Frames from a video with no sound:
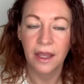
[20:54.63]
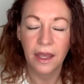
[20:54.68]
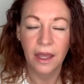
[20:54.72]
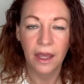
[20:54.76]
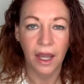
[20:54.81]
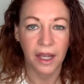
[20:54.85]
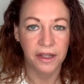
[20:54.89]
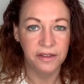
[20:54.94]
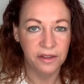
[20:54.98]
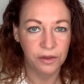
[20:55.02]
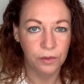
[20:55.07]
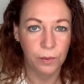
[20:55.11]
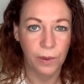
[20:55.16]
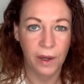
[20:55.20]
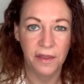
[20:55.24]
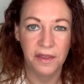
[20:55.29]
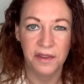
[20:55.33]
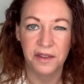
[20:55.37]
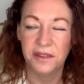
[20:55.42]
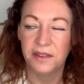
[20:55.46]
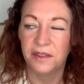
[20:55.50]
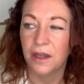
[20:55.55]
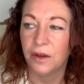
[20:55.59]
I did wear
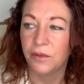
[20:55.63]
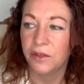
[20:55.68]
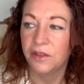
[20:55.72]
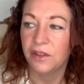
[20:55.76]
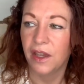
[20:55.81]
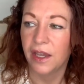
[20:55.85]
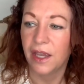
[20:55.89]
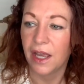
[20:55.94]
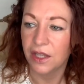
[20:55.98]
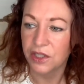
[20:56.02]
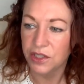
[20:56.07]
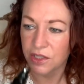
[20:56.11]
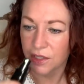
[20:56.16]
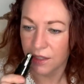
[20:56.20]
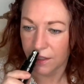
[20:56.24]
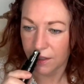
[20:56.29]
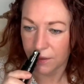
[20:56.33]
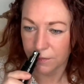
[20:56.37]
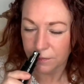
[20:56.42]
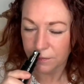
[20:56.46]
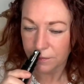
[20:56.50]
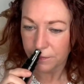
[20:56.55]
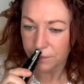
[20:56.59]
this the other day
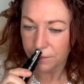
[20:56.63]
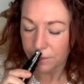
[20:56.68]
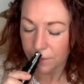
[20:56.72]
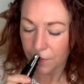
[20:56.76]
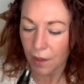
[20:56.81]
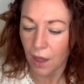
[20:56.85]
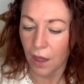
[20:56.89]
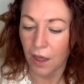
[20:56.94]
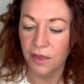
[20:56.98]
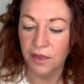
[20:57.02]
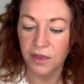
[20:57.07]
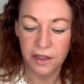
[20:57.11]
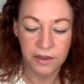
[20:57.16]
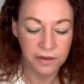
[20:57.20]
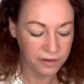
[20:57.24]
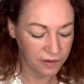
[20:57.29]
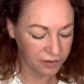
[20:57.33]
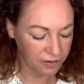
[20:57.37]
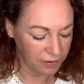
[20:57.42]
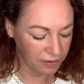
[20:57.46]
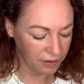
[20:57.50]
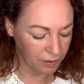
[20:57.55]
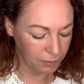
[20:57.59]
actually. And this
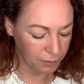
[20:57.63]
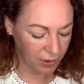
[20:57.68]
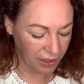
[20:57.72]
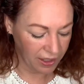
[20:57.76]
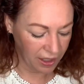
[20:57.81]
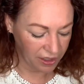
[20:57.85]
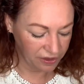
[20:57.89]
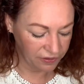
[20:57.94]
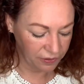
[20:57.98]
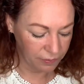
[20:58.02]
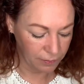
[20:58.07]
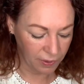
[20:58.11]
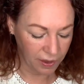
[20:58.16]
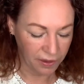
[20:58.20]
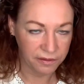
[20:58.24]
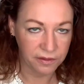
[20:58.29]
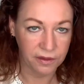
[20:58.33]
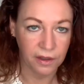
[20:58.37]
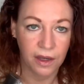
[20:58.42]
is my atomizer.